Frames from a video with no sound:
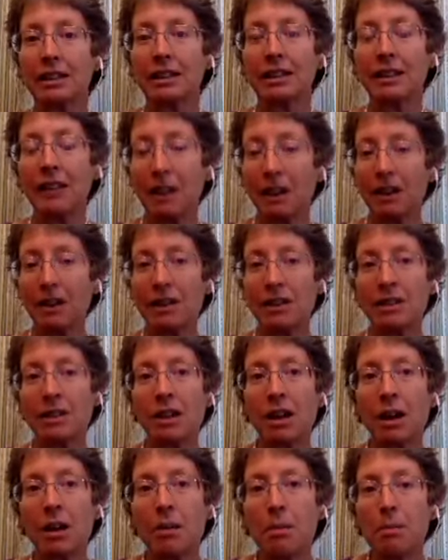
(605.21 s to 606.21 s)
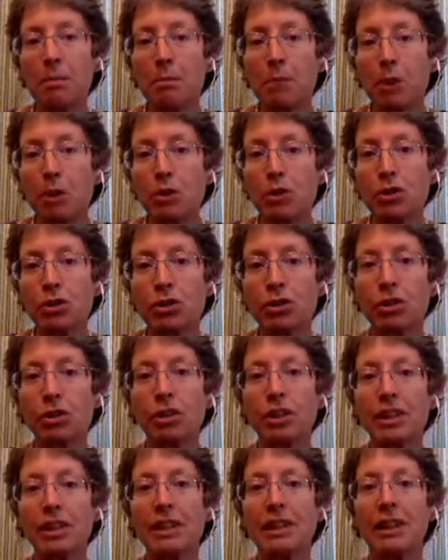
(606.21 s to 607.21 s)
there is emotional
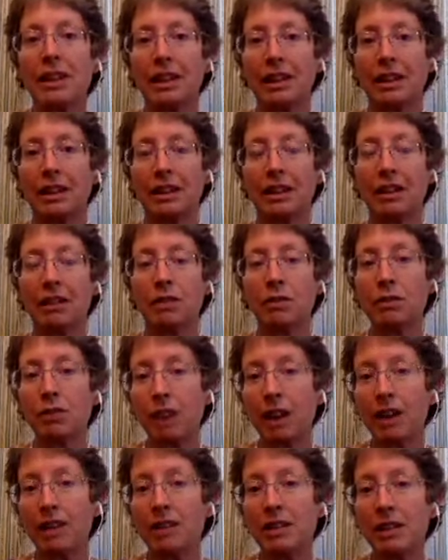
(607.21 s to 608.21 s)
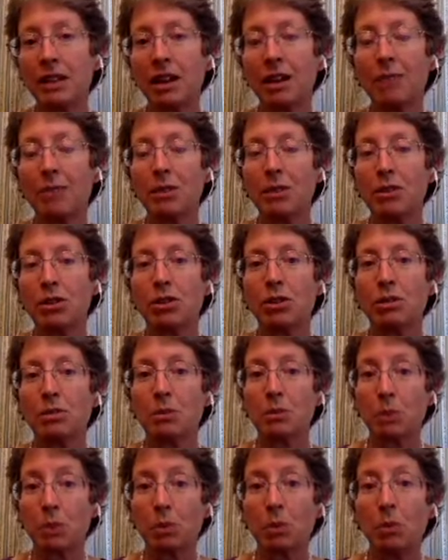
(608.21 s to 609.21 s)
healing of trying to come to
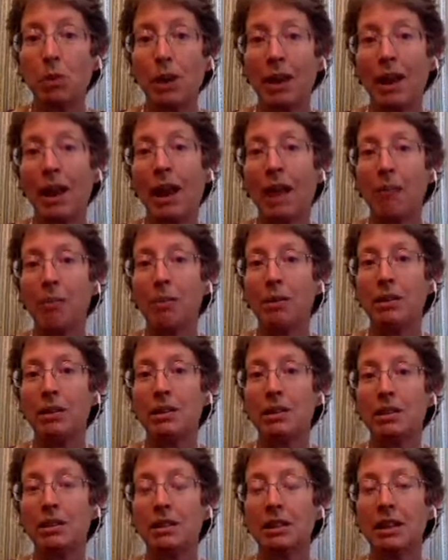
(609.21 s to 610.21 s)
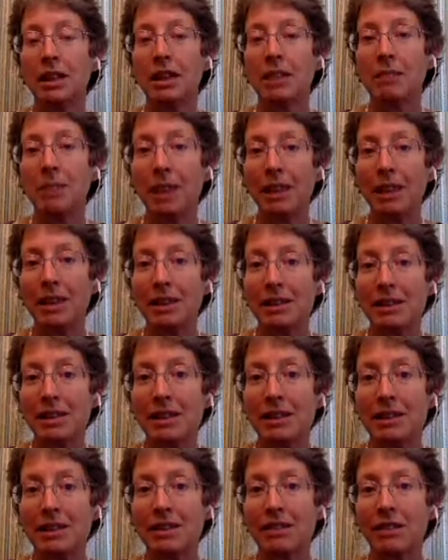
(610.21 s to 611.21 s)
terms with what happened and making
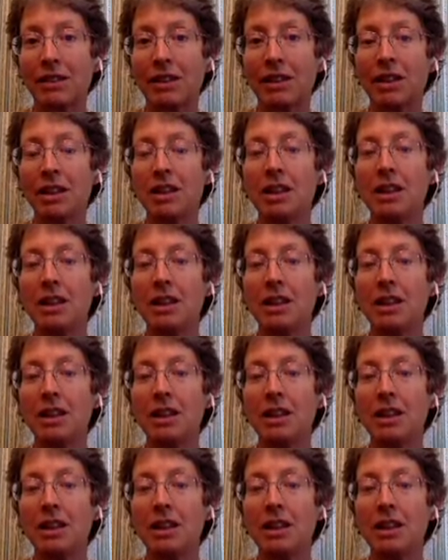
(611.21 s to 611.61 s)
sense of it.